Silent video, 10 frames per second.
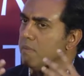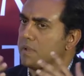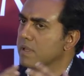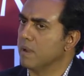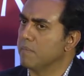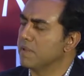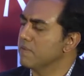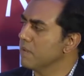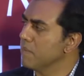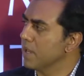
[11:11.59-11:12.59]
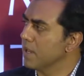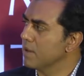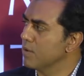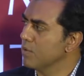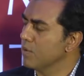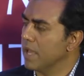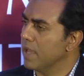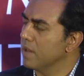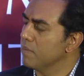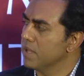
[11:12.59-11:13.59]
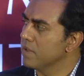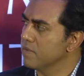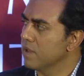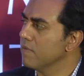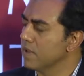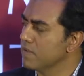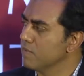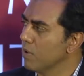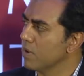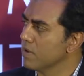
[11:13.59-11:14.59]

But the companies that make it to A and B is still very small.